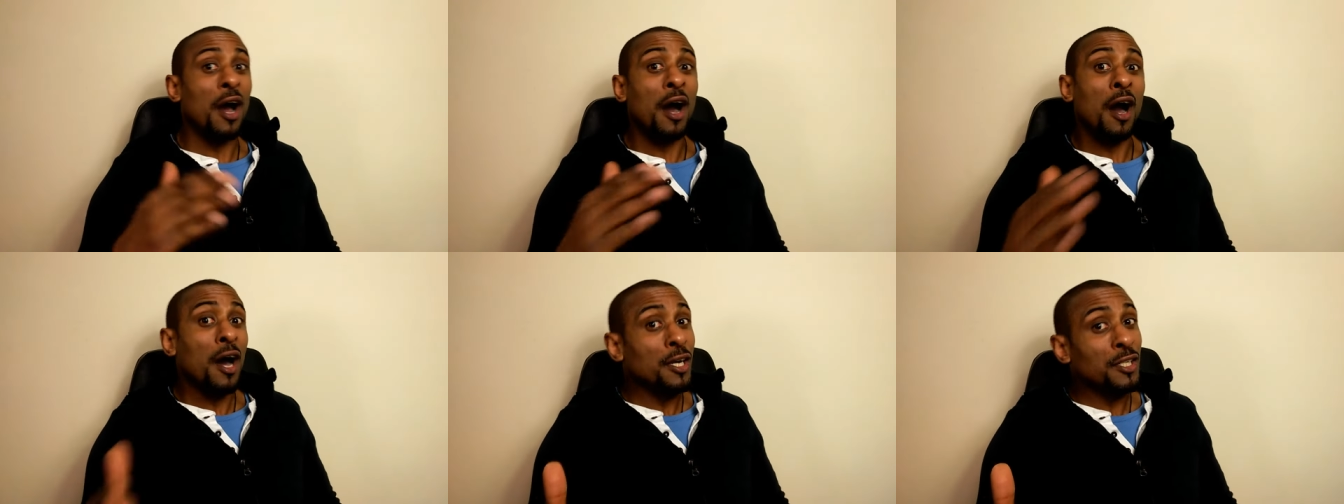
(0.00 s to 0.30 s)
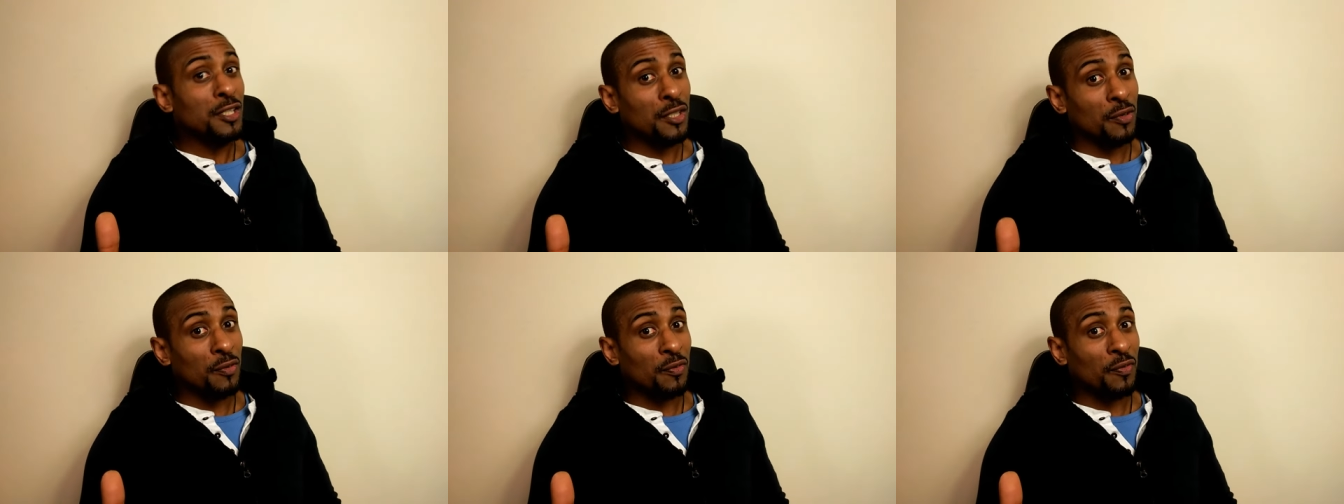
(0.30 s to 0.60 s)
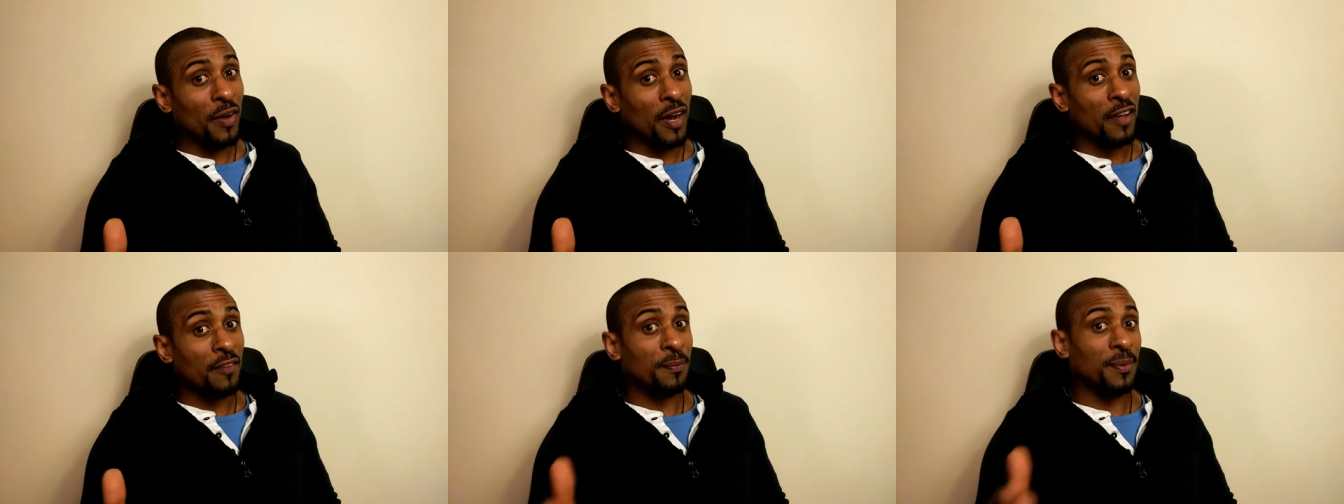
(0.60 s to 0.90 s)
and
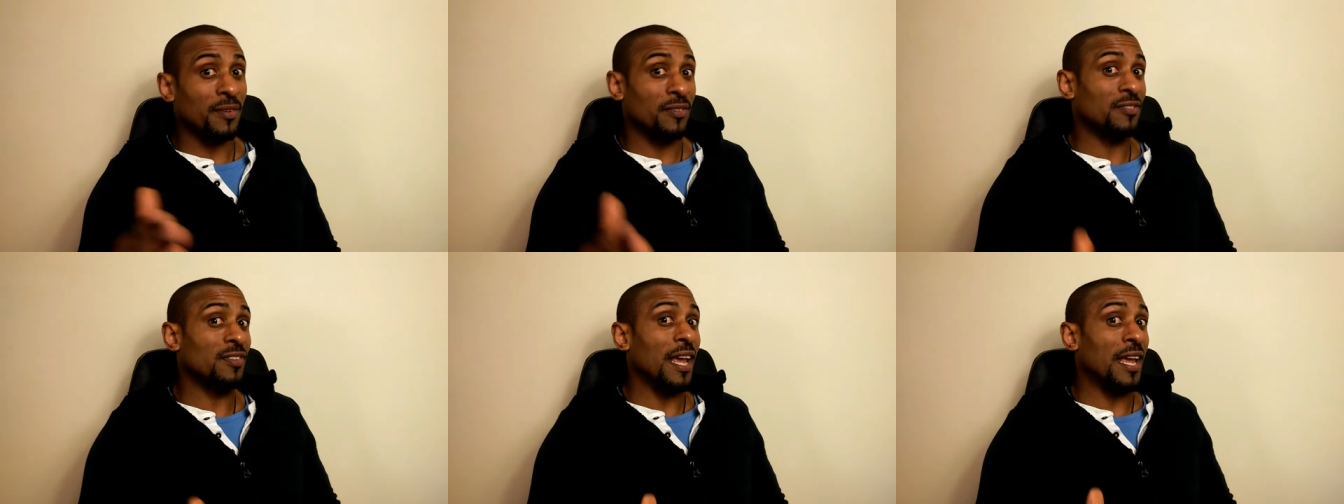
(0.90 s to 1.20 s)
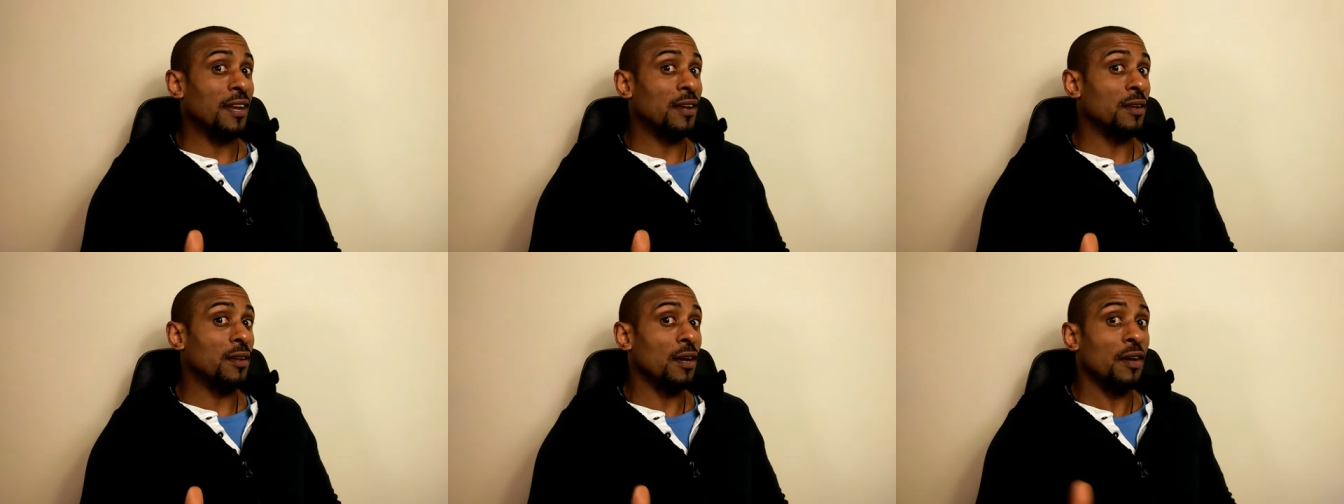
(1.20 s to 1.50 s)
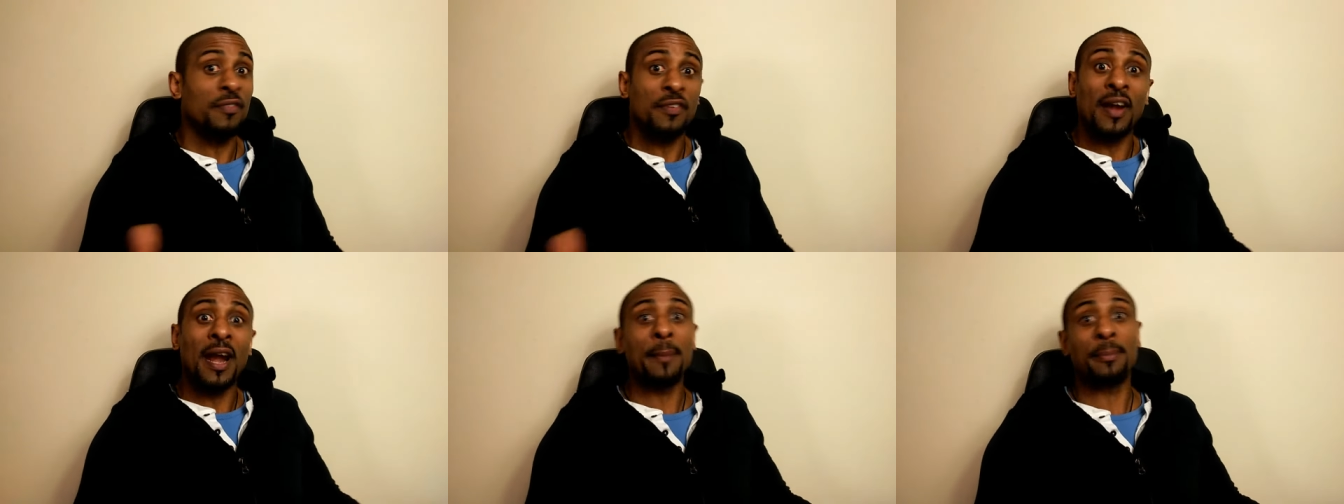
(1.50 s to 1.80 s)

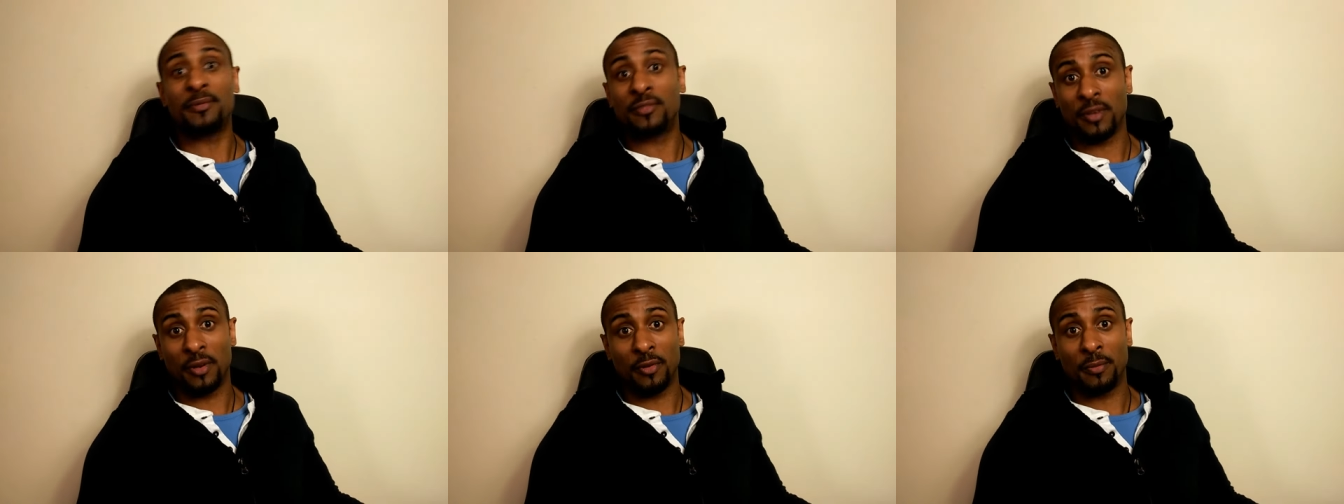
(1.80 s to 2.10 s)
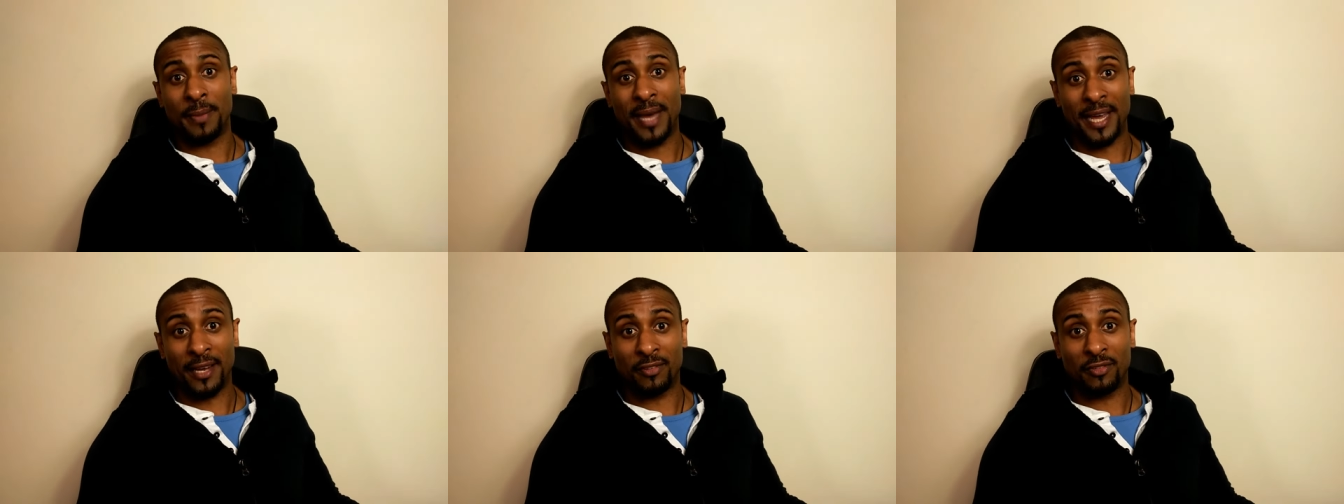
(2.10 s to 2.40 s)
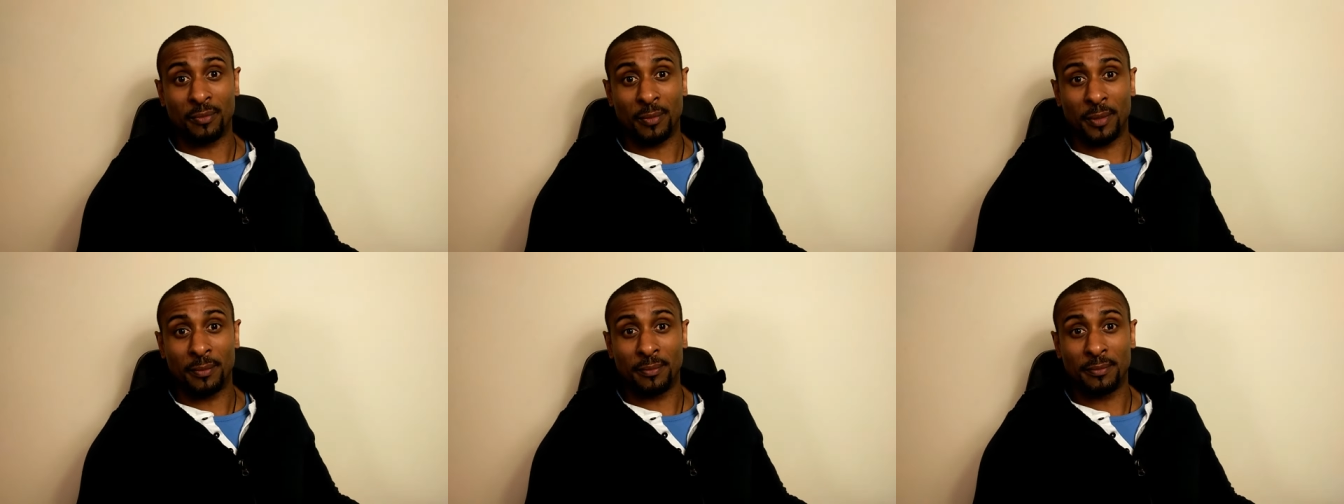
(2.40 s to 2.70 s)
105% of your absolute
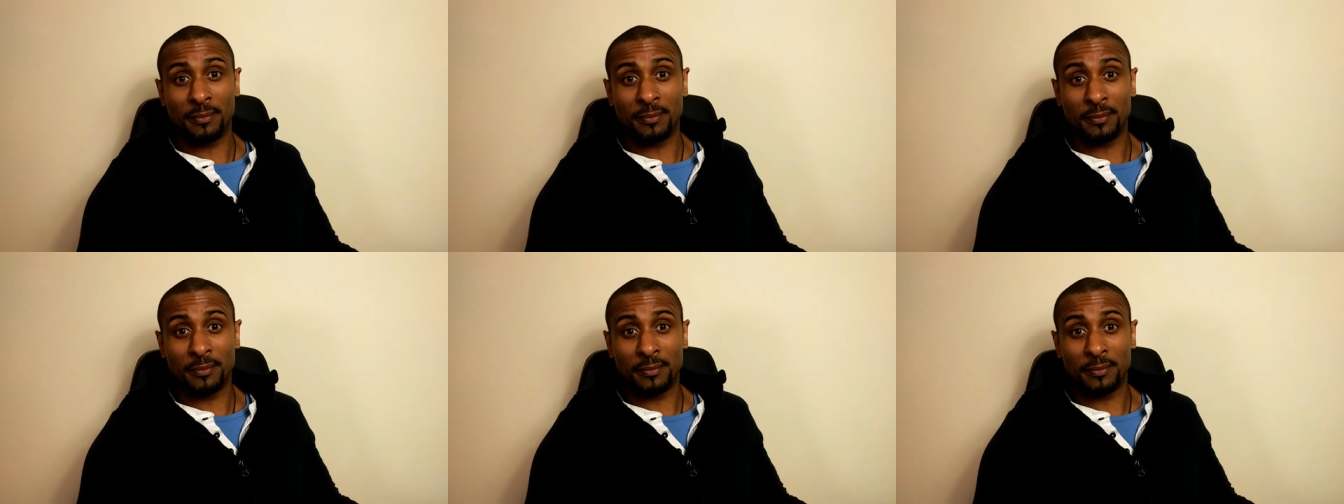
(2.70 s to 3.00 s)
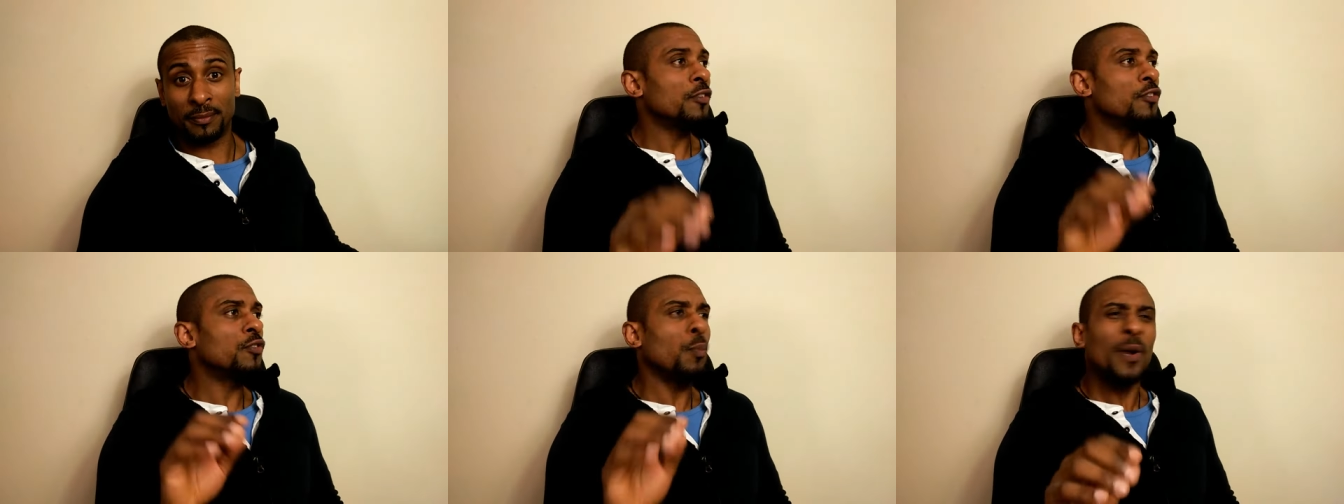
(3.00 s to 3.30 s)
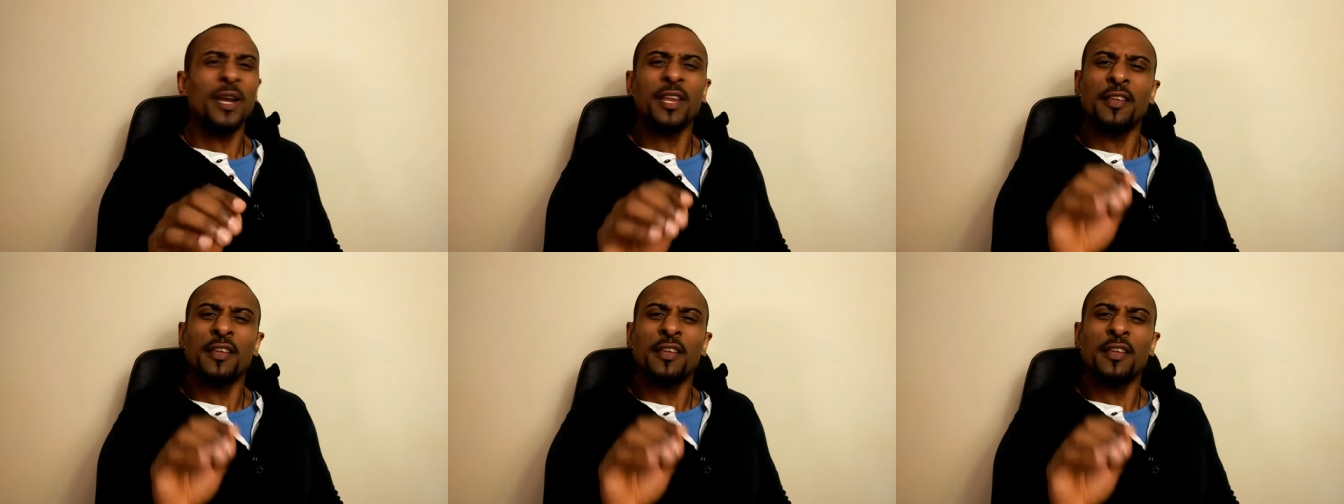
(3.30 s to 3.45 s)
maximum. So